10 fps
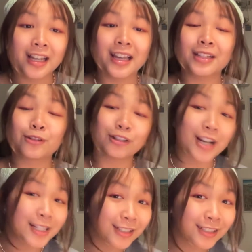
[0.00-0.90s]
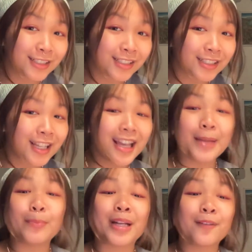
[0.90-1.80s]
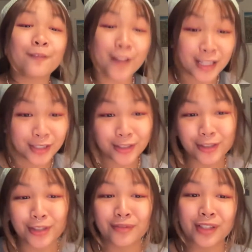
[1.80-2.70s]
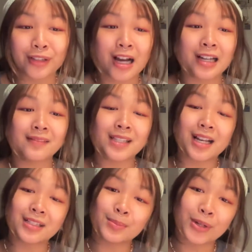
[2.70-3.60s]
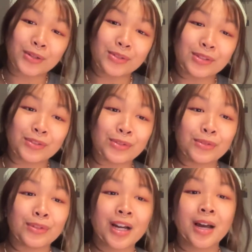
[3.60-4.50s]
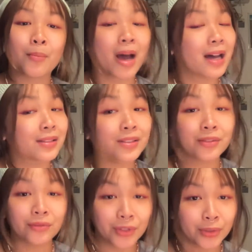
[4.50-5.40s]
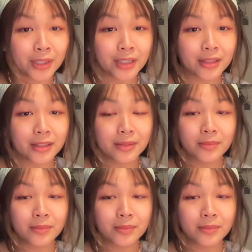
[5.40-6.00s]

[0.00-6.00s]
and creators and manifestors of our lives as opposed to passive viewers.